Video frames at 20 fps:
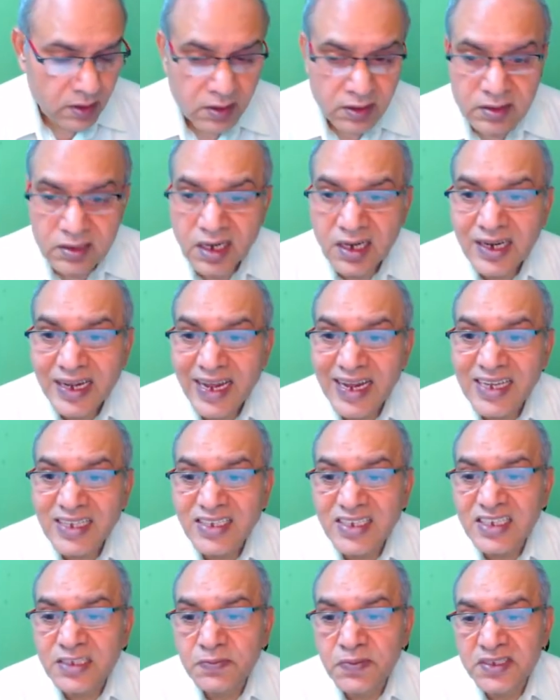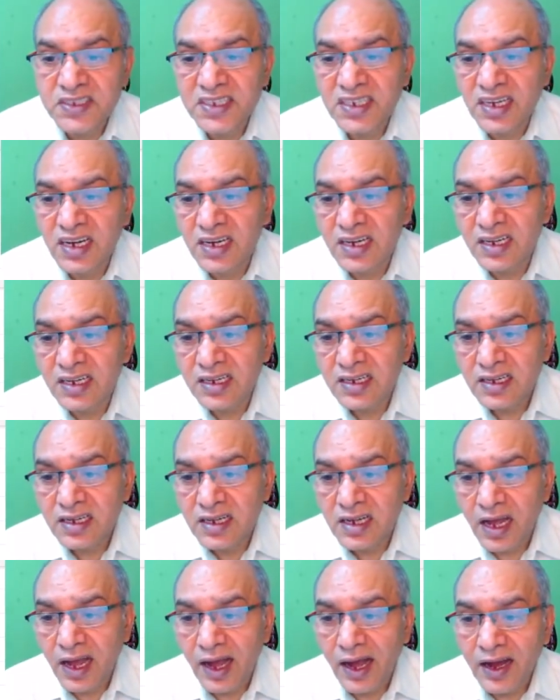That case is basically
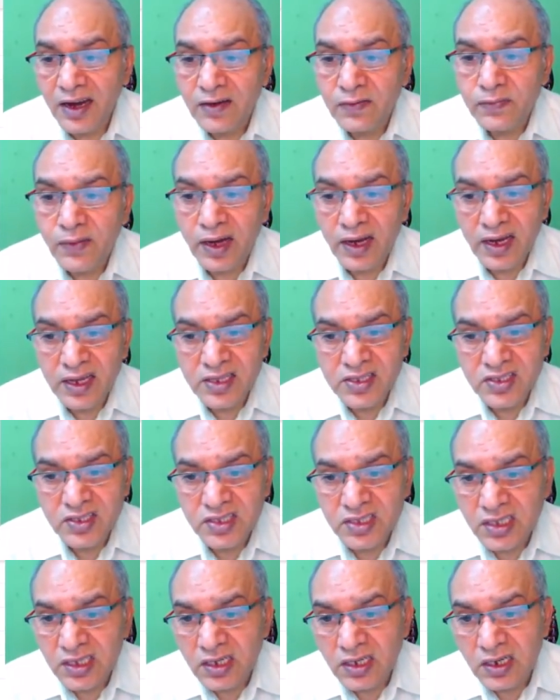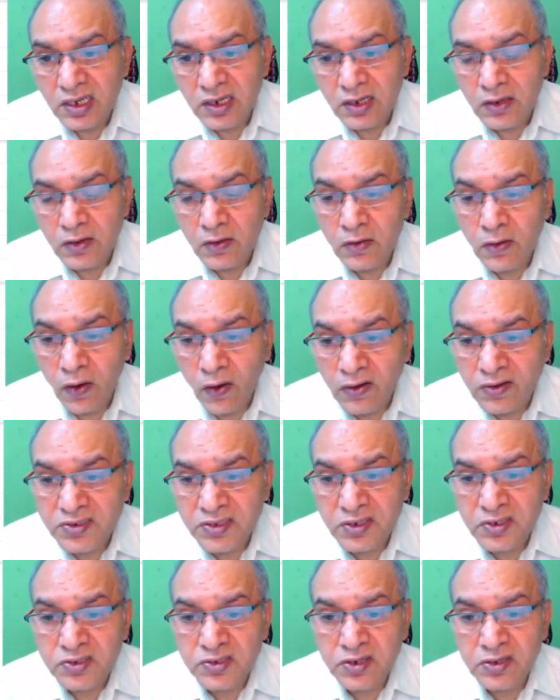unbalanced
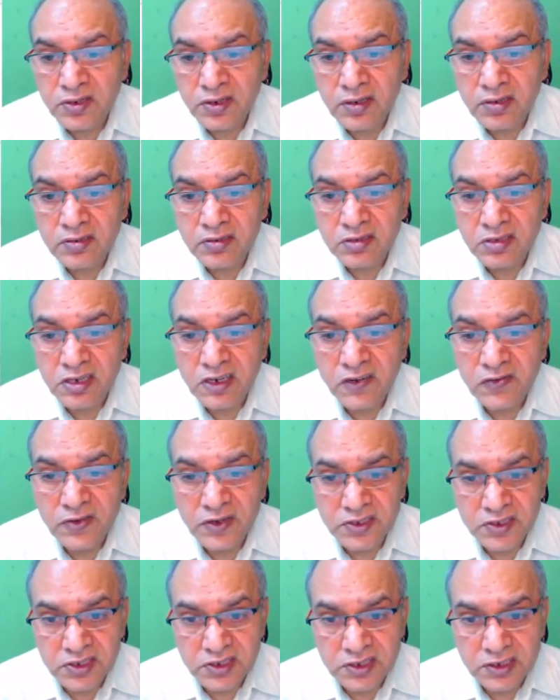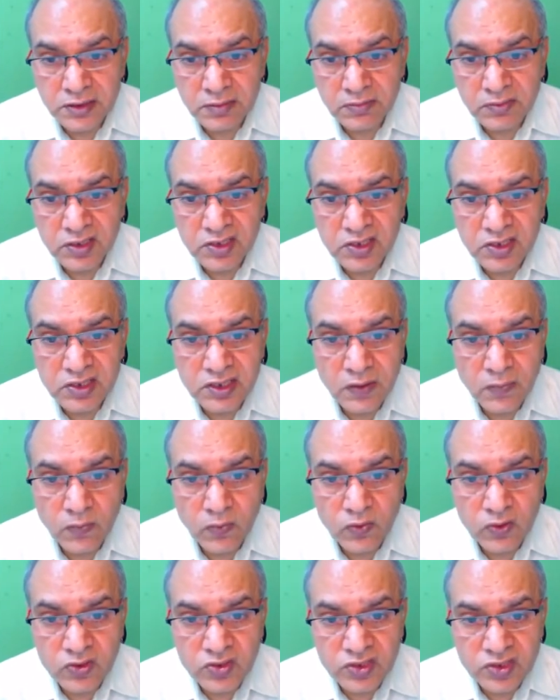non-sinusoidal three-phase system. This is the
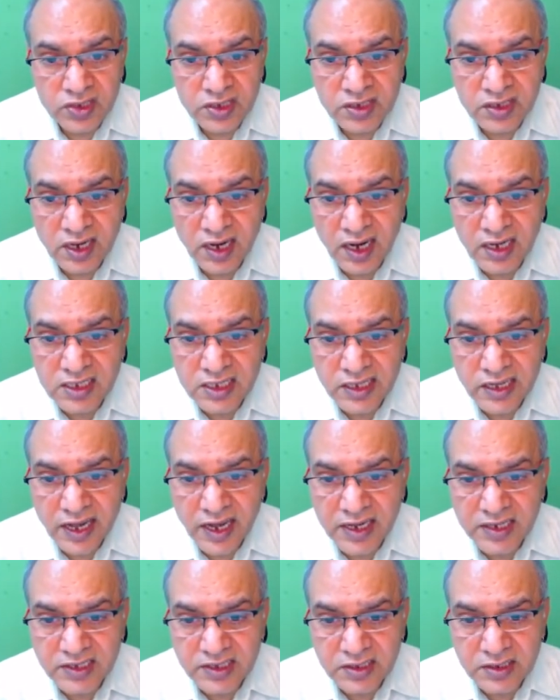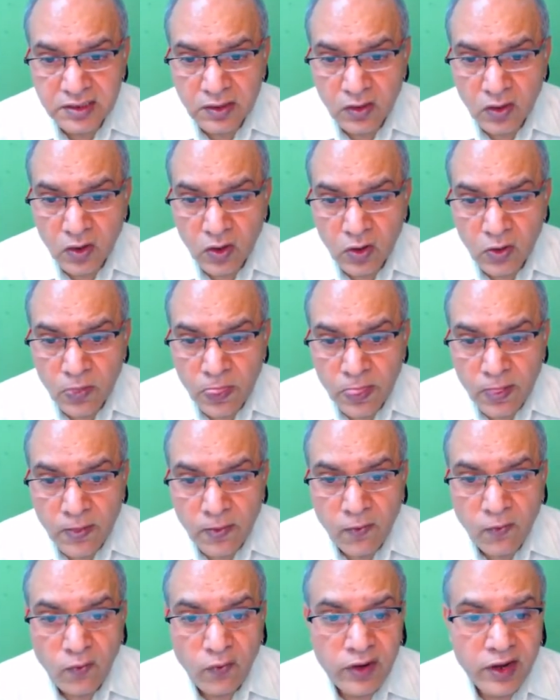most generalized case
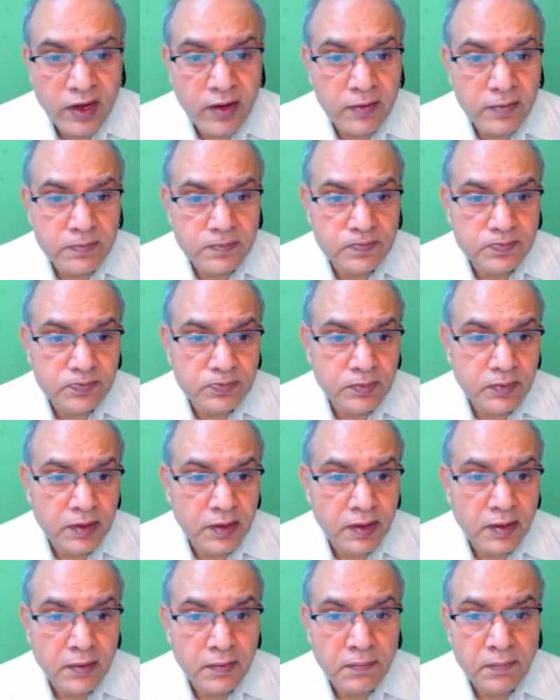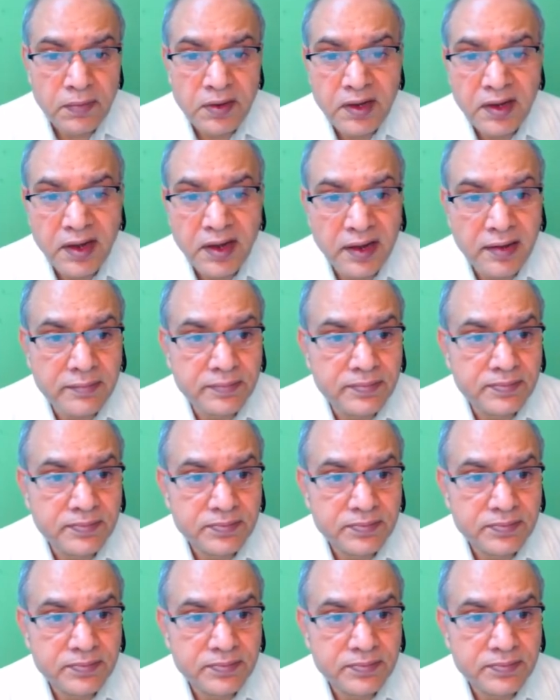where we have